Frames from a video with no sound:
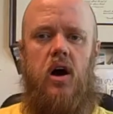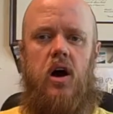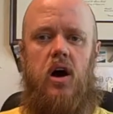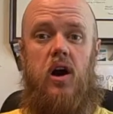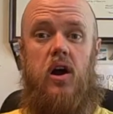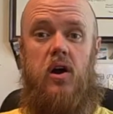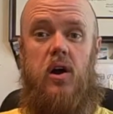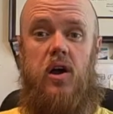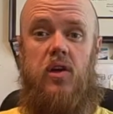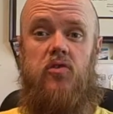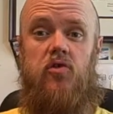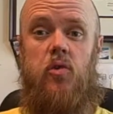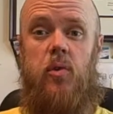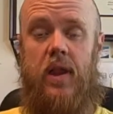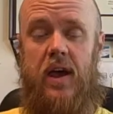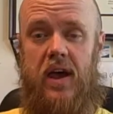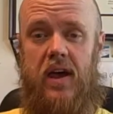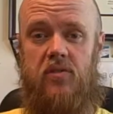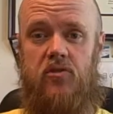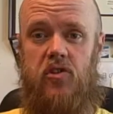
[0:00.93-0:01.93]
Alright, so
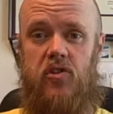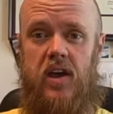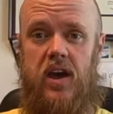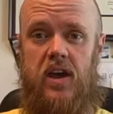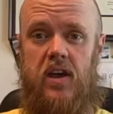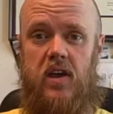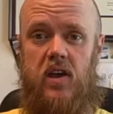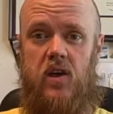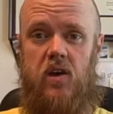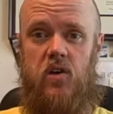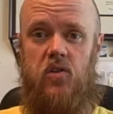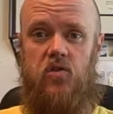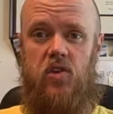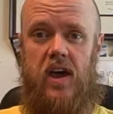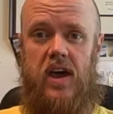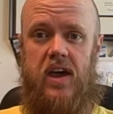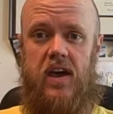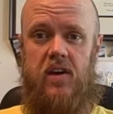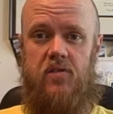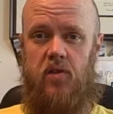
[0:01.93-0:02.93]
what I have today is
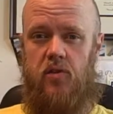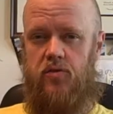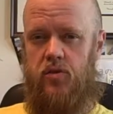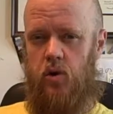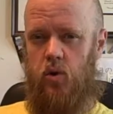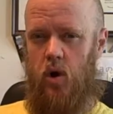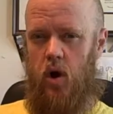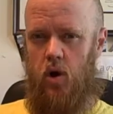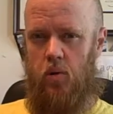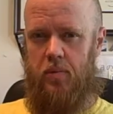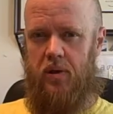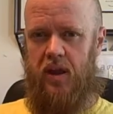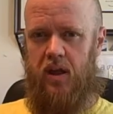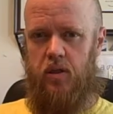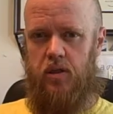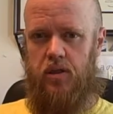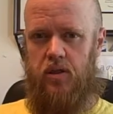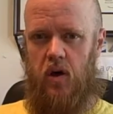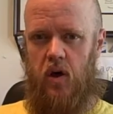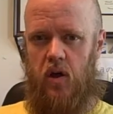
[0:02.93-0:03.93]
I have a few
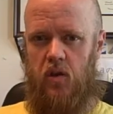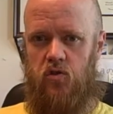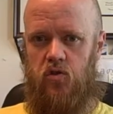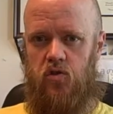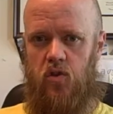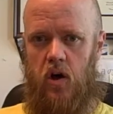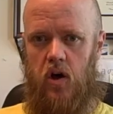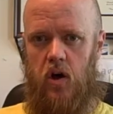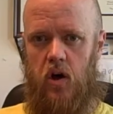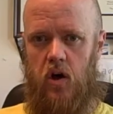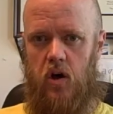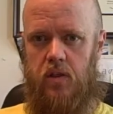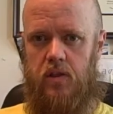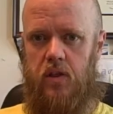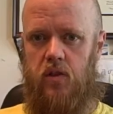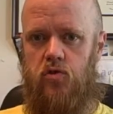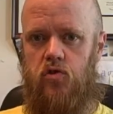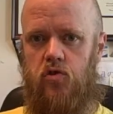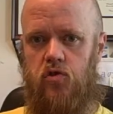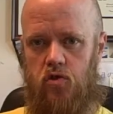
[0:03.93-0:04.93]
opening thoughts on
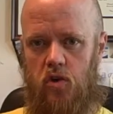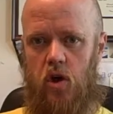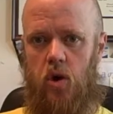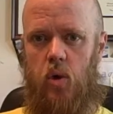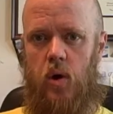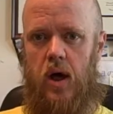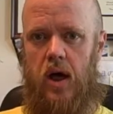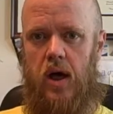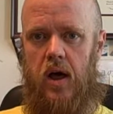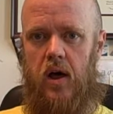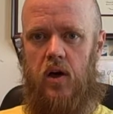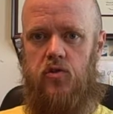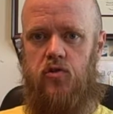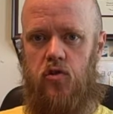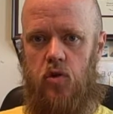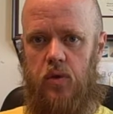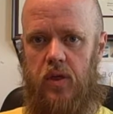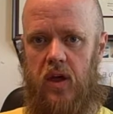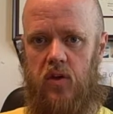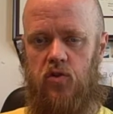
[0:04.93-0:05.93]
the Stoa
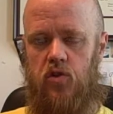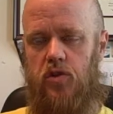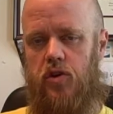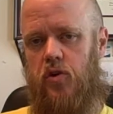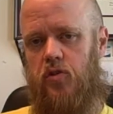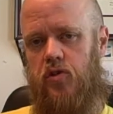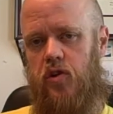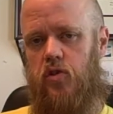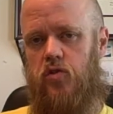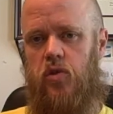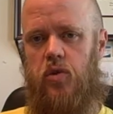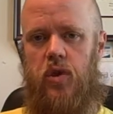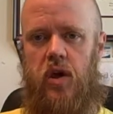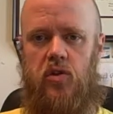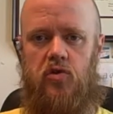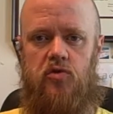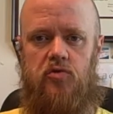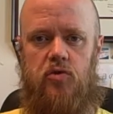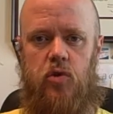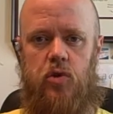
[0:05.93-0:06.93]

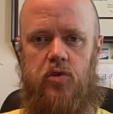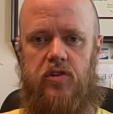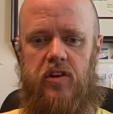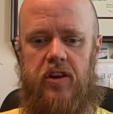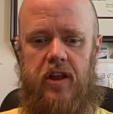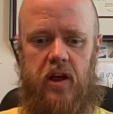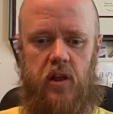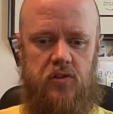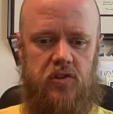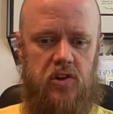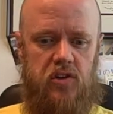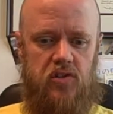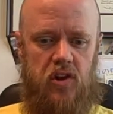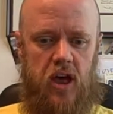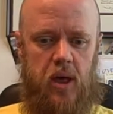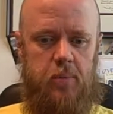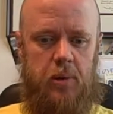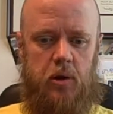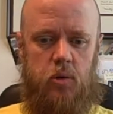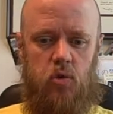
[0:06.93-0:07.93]
2013-2014 LD
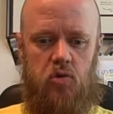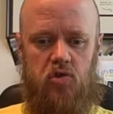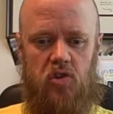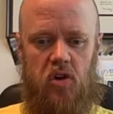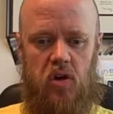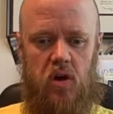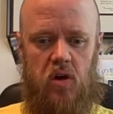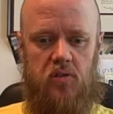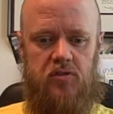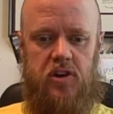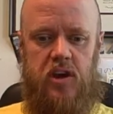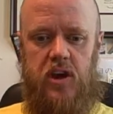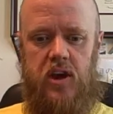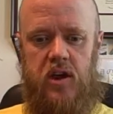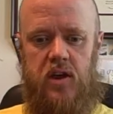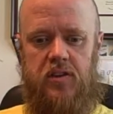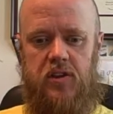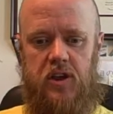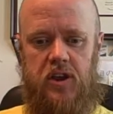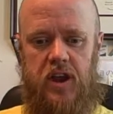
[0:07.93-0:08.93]
topic, resolved.
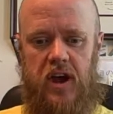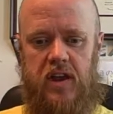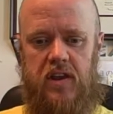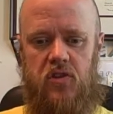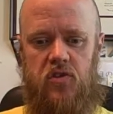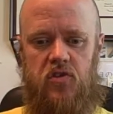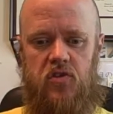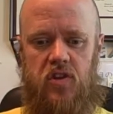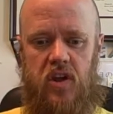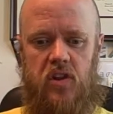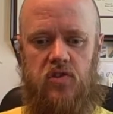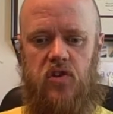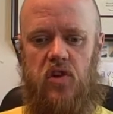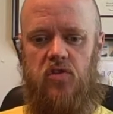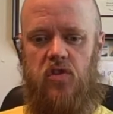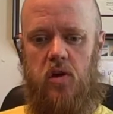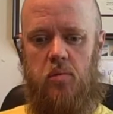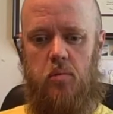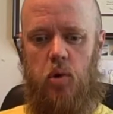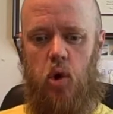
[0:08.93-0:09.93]
The United States
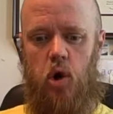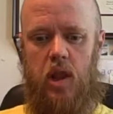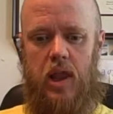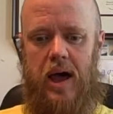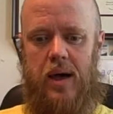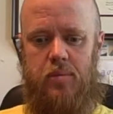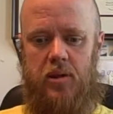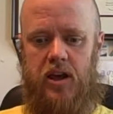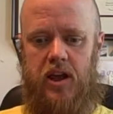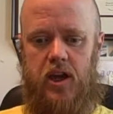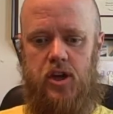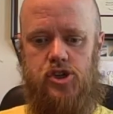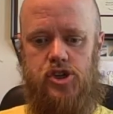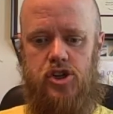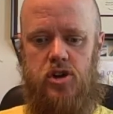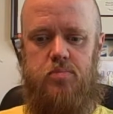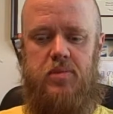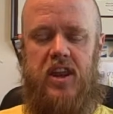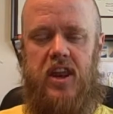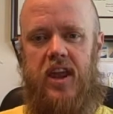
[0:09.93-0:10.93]
has a moral
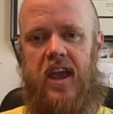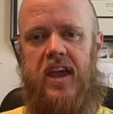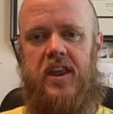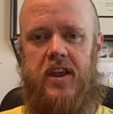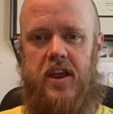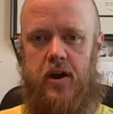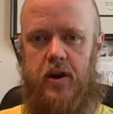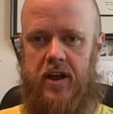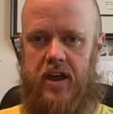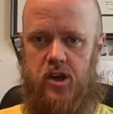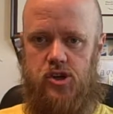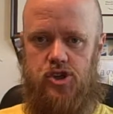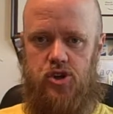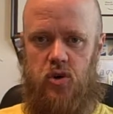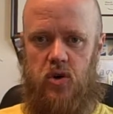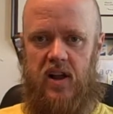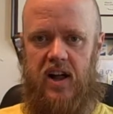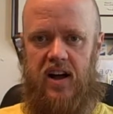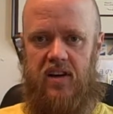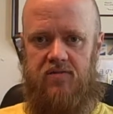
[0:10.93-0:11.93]
obligation to mitigate
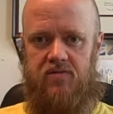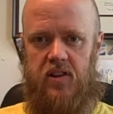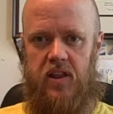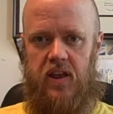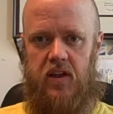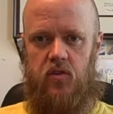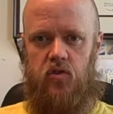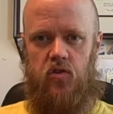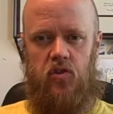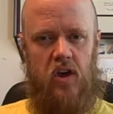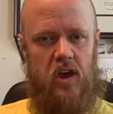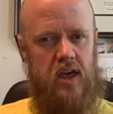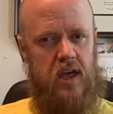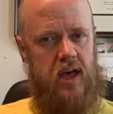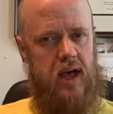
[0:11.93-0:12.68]
international conflicts.